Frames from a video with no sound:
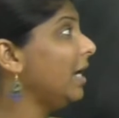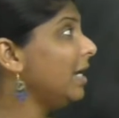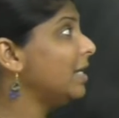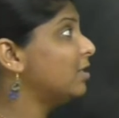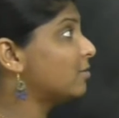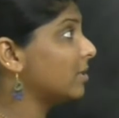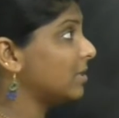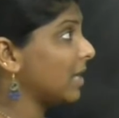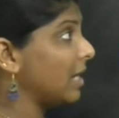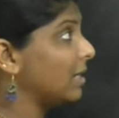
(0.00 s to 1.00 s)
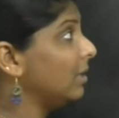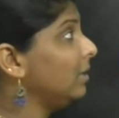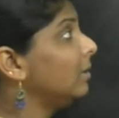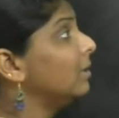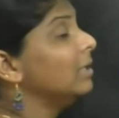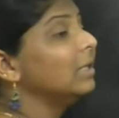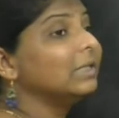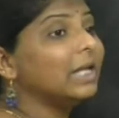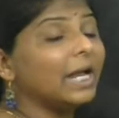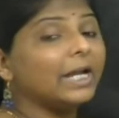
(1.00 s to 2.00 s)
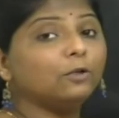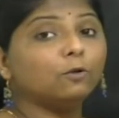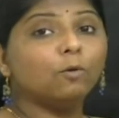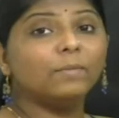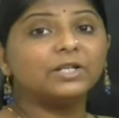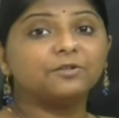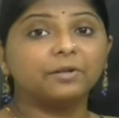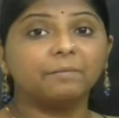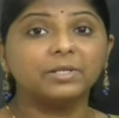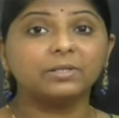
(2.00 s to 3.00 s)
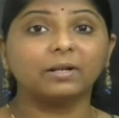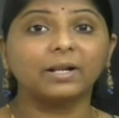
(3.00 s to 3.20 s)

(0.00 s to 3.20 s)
In estrous cycle the endometrium is